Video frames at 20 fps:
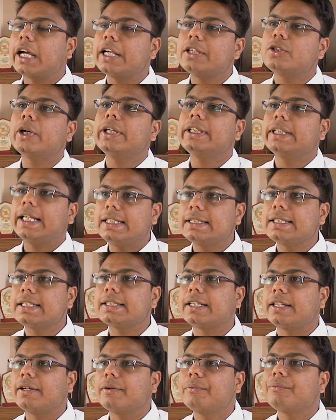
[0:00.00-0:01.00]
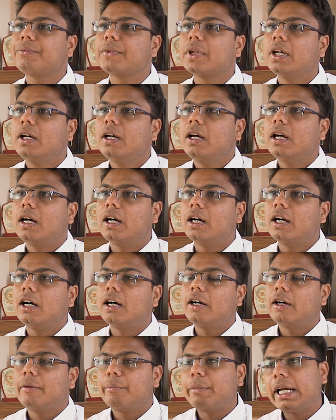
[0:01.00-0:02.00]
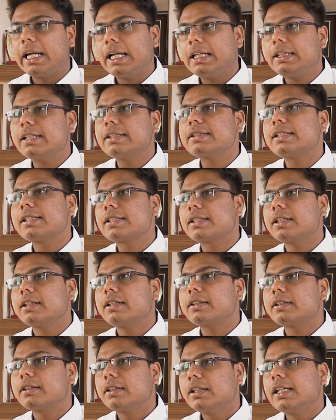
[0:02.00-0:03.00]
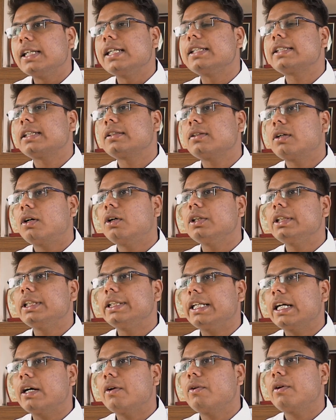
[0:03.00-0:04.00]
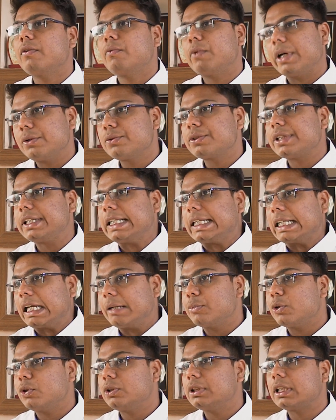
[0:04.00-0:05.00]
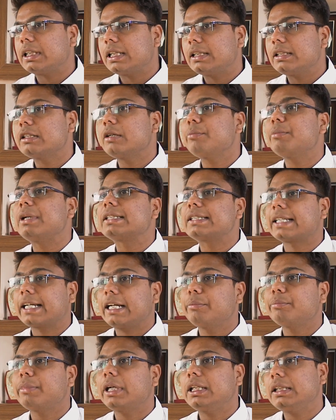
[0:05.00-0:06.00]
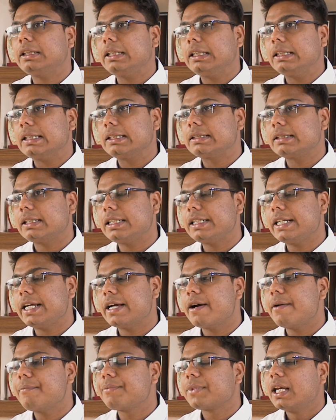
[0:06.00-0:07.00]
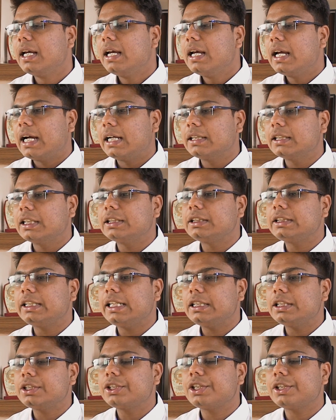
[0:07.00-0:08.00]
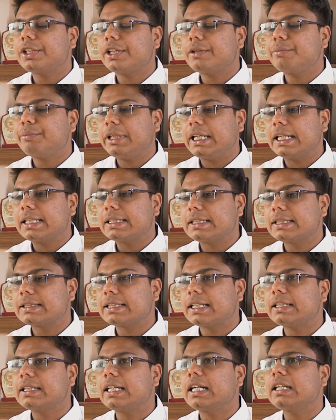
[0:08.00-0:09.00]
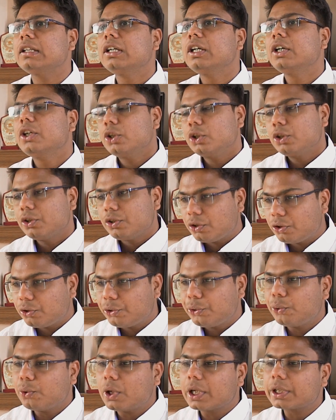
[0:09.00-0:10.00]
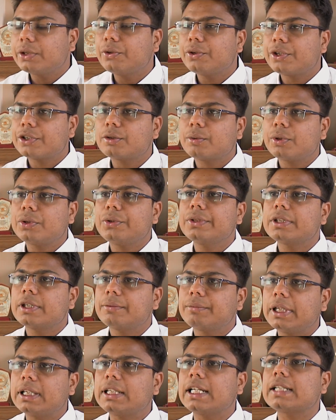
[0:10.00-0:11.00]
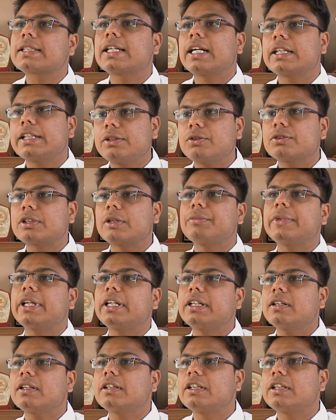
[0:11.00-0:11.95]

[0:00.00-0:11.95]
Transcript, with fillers: I joined NCC. Uh, my elder sister is an All India Vayu camp holder and is the best second pilot in this India. And then she initiated me and she said that you are curious about doing something, let's get into something